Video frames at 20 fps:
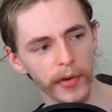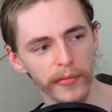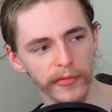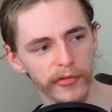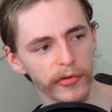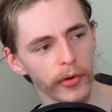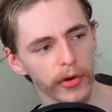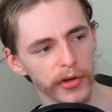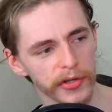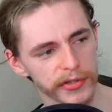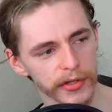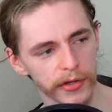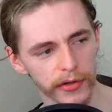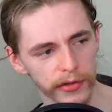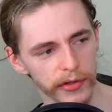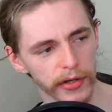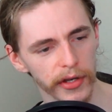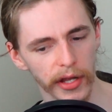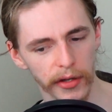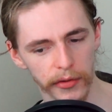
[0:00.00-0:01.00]
putting focus
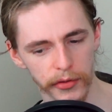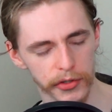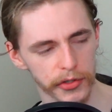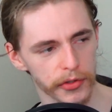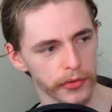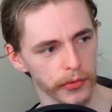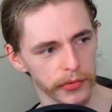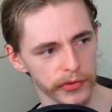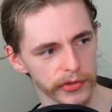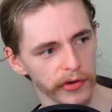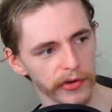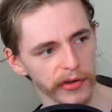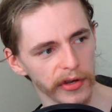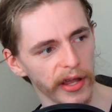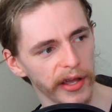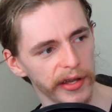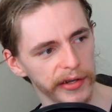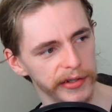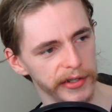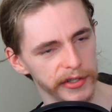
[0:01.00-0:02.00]
on Elder Scrolls
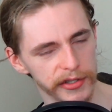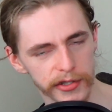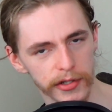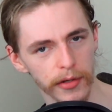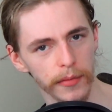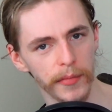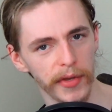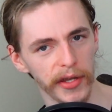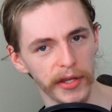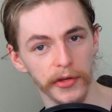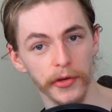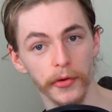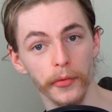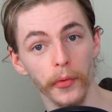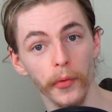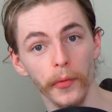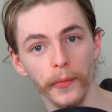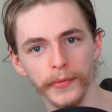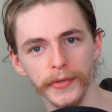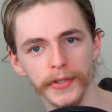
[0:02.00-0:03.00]
Online and stop making your
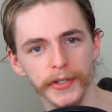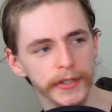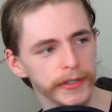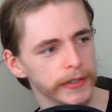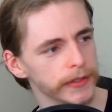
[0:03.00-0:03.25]
own.